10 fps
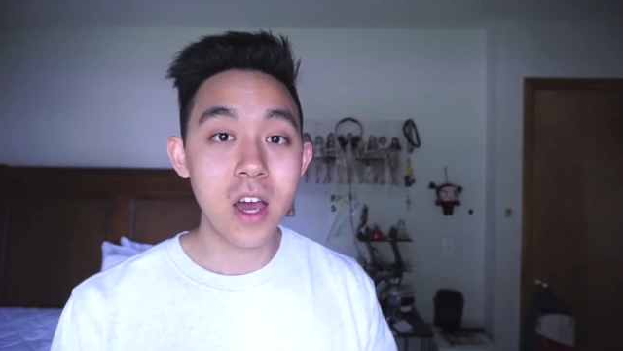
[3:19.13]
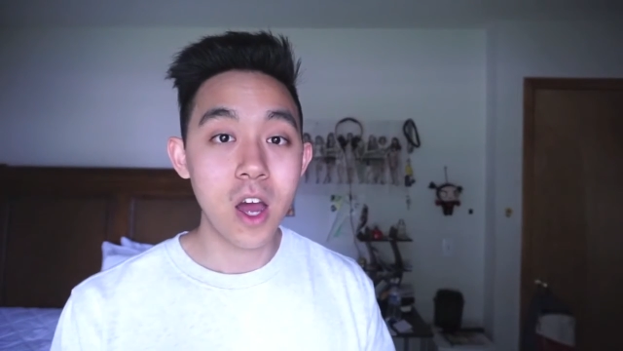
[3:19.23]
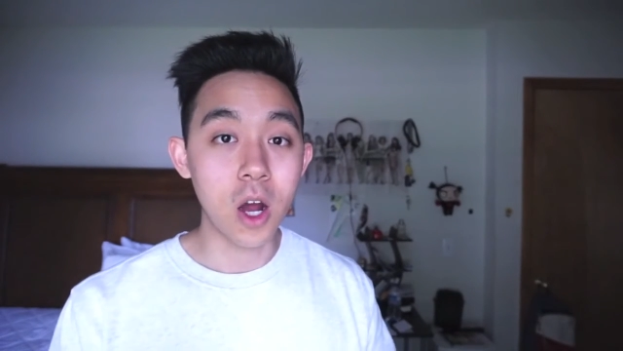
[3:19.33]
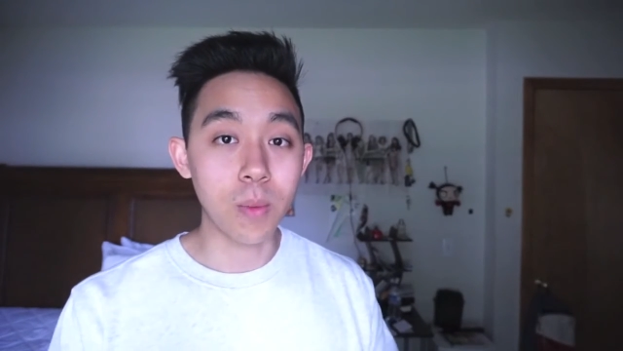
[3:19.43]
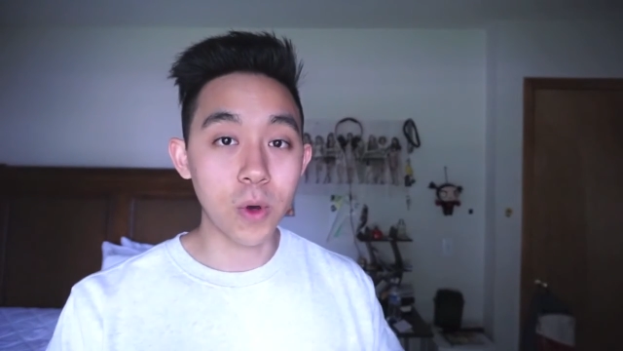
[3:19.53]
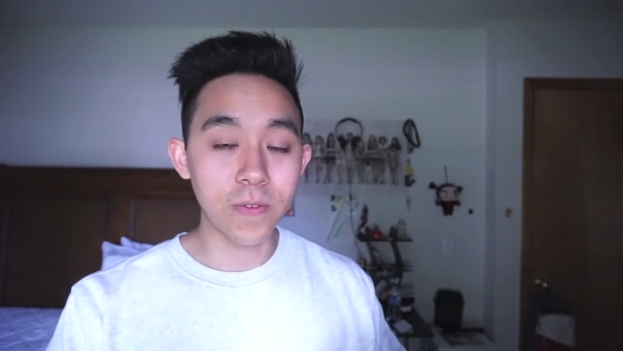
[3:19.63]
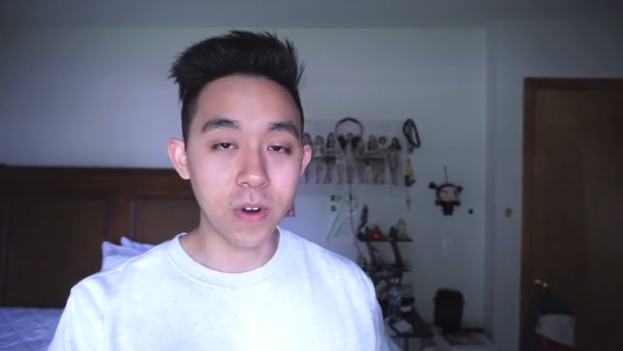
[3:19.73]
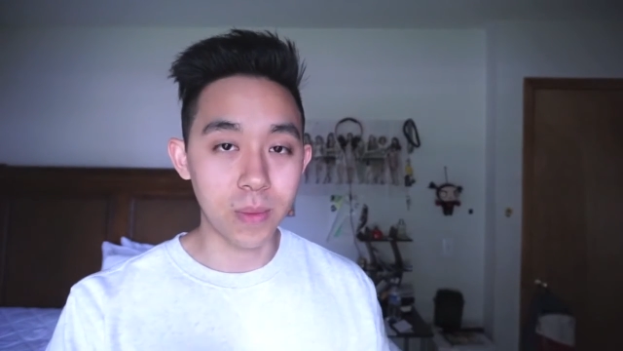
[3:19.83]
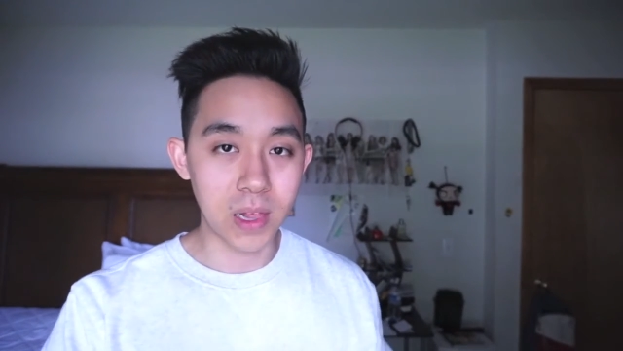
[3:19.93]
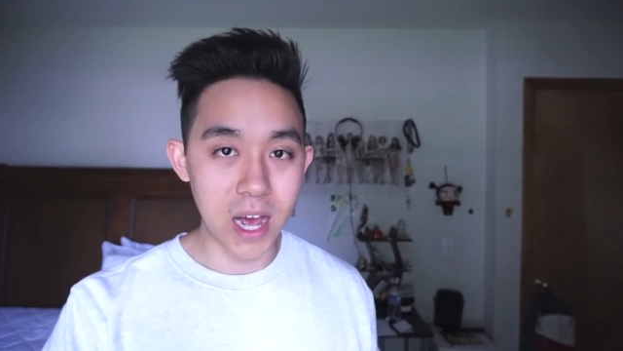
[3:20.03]
are both
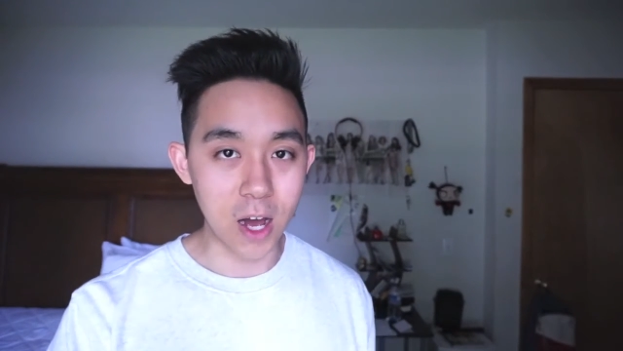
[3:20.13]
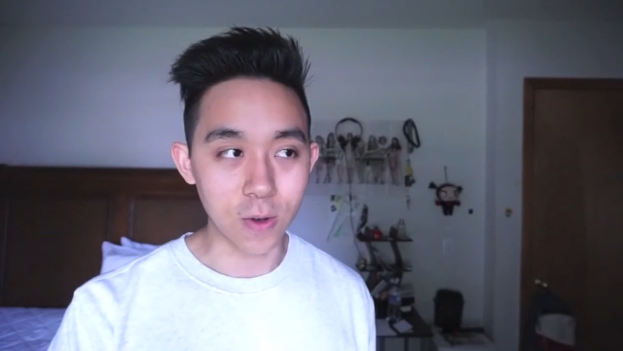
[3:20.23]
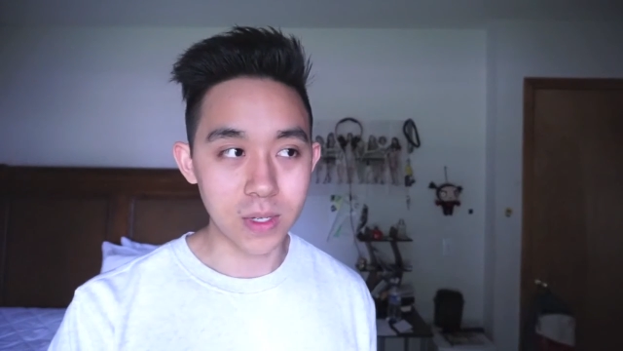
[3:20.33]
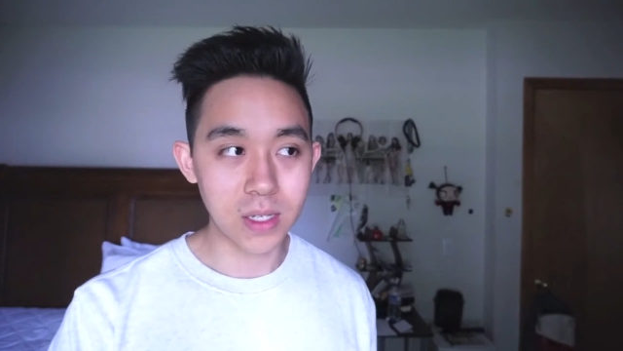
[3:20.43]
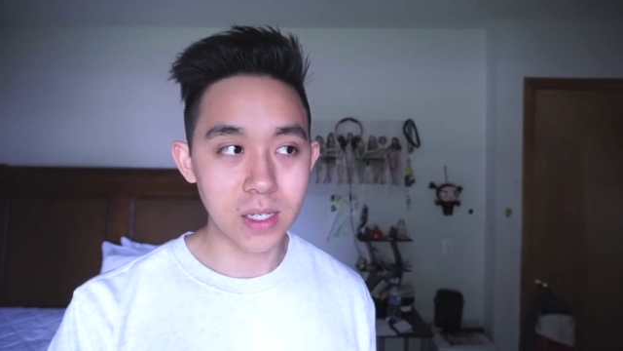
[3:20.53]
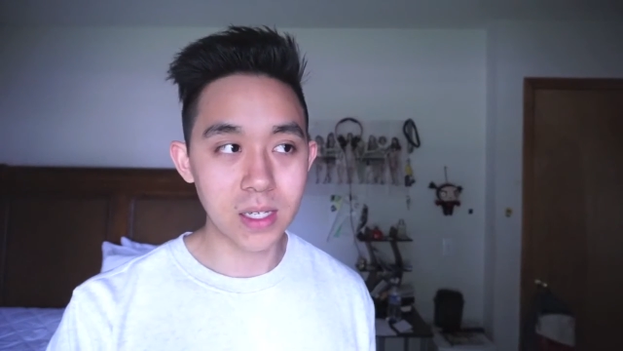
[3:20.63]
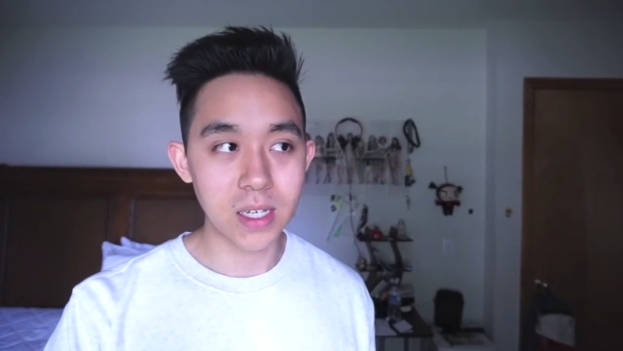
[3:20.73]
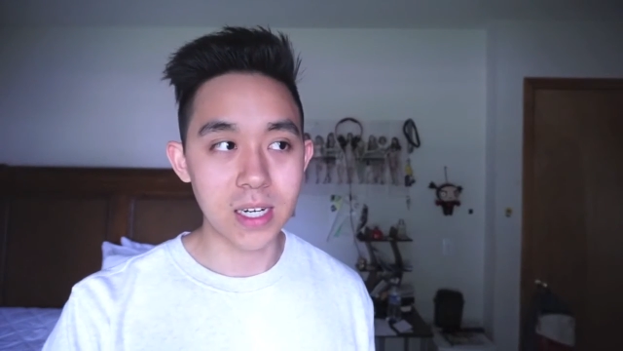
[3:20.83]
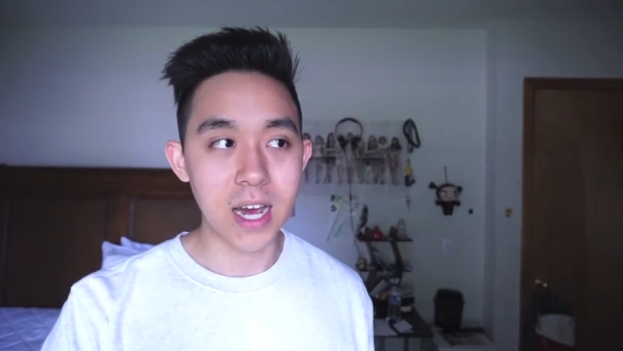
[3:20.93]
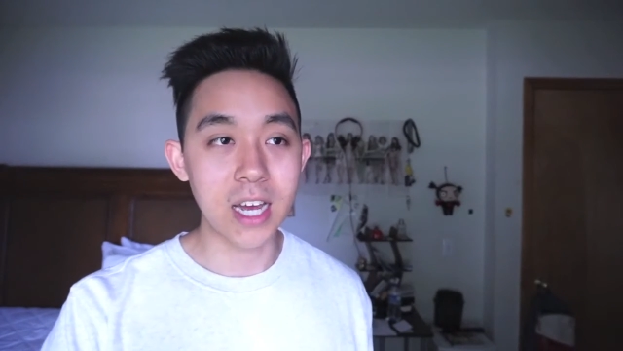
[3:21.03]
from Laos,
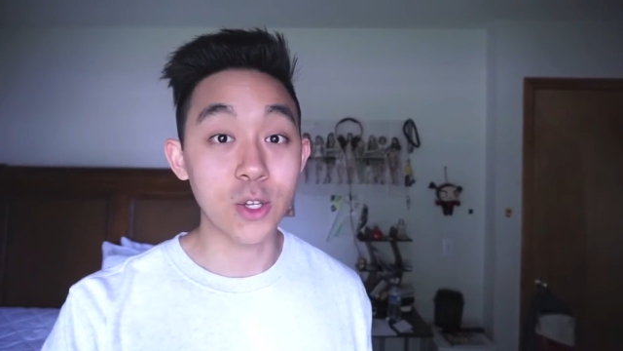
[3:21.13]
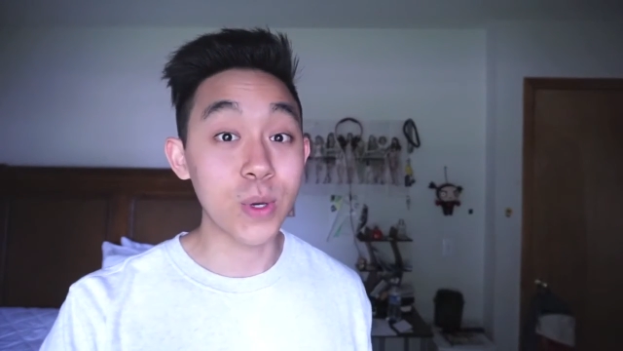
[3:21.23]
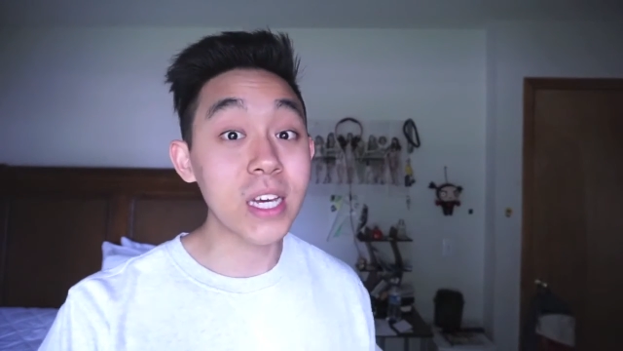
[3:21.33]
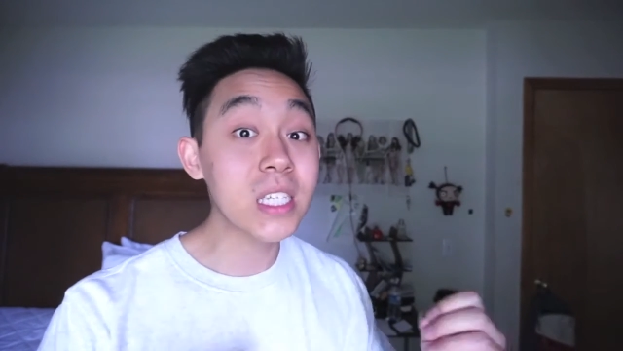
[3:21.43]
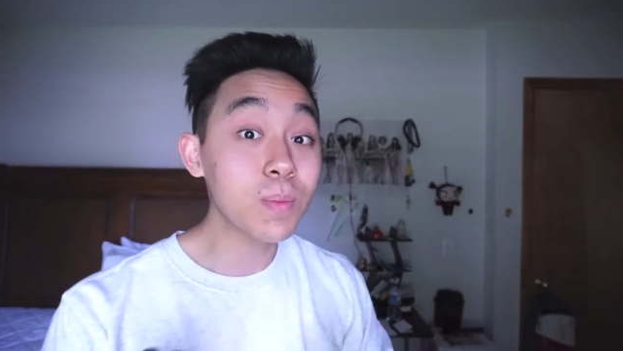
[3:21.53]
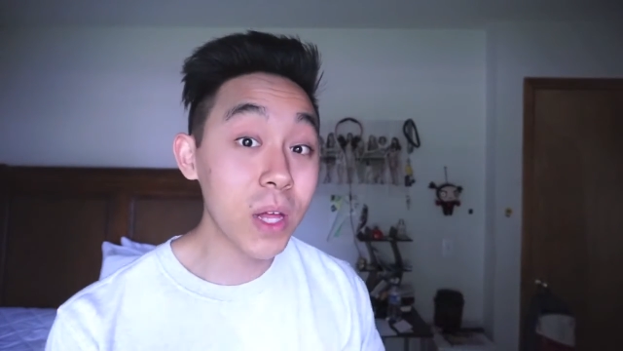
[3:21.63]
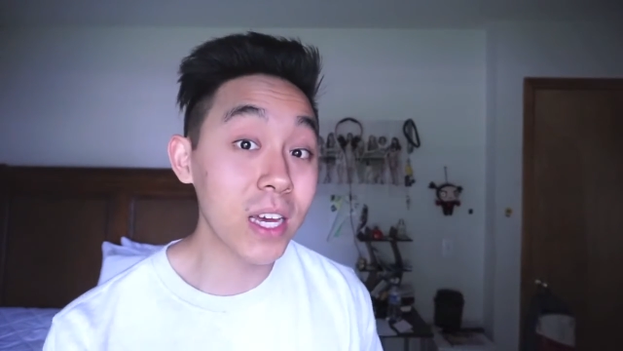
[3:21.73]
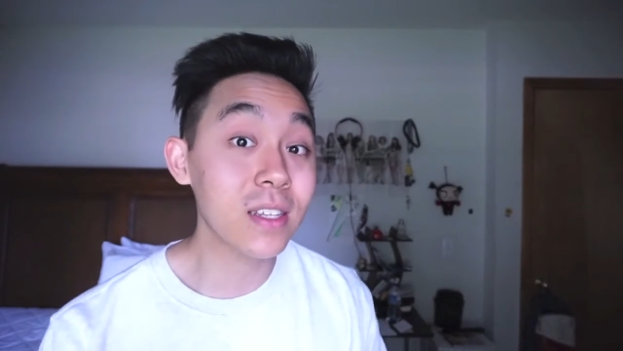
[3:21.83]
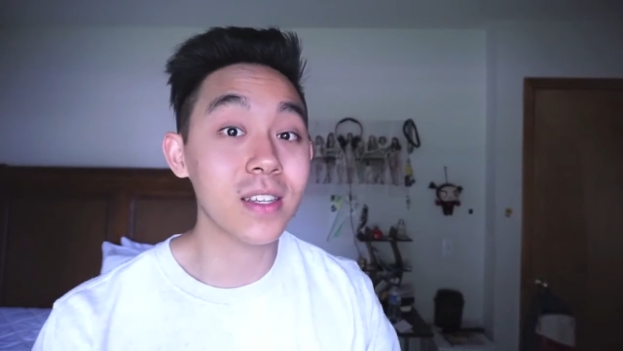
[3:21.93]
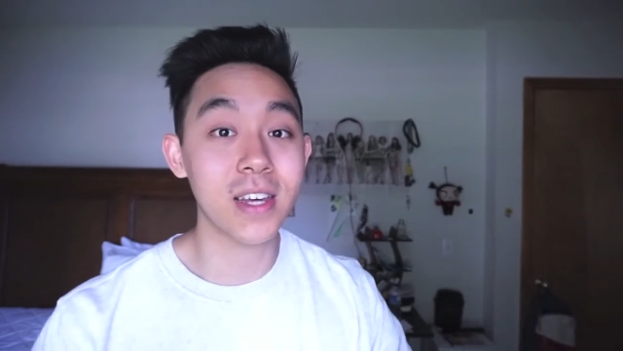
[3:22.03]
and I had to
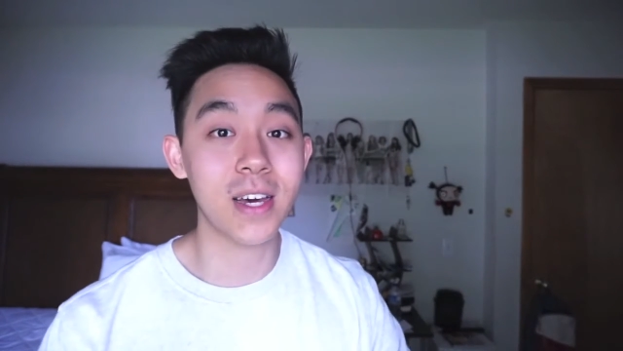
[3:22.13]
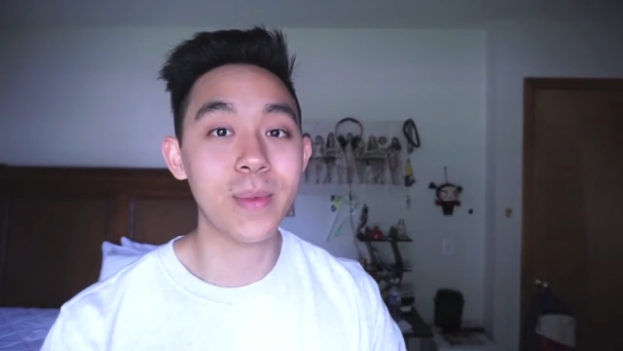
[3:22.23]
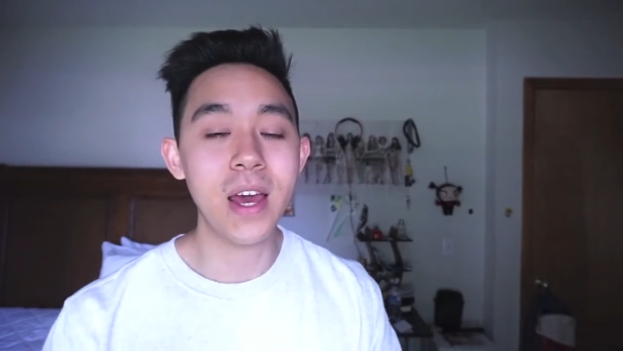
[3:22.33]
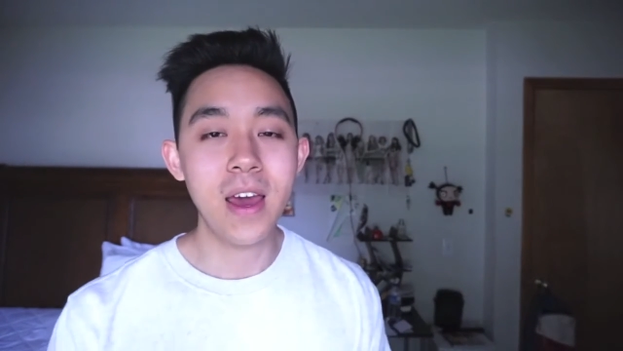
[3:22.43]
explain to them